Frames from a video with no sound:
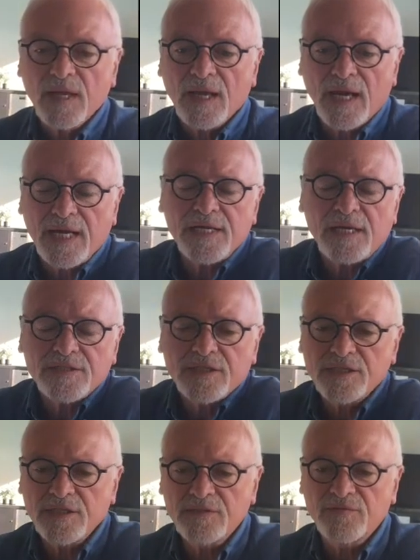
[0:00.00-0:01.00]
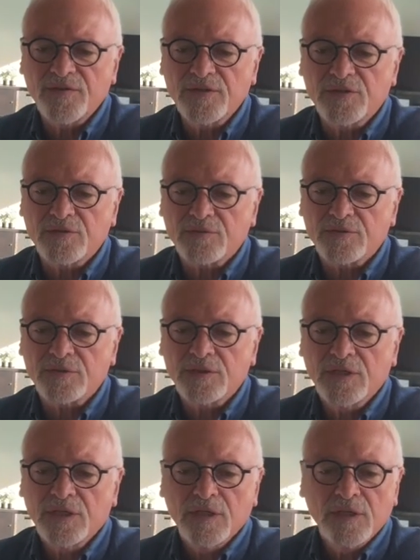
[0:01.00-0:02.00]
and us as individuals.
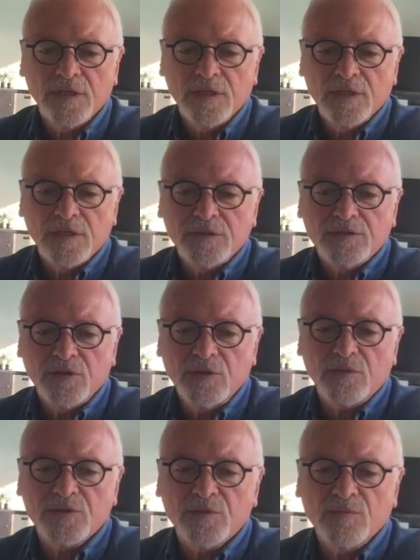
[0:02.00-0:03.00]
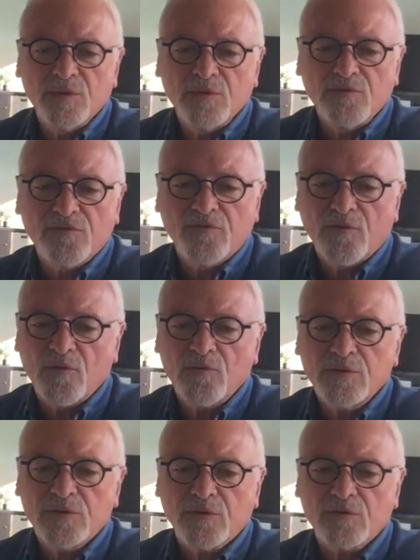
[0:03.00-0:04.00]
Do you want to move
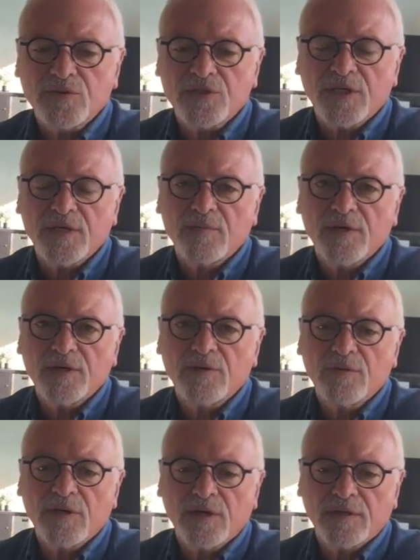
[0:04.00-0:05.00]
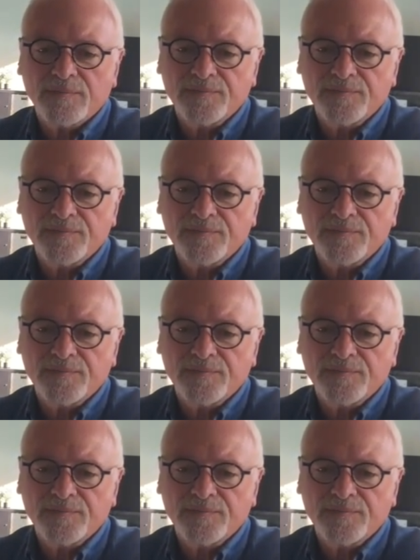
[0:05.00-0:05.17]
forward or stay where you are?